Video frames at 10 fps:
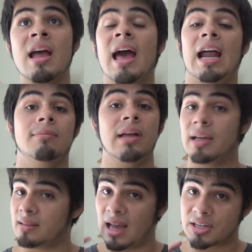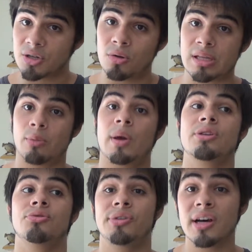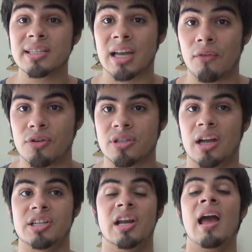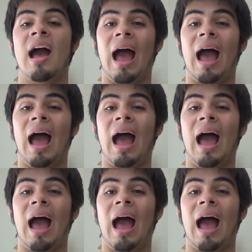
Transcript: And I'm like, that shows that Reiju does care for Sanji.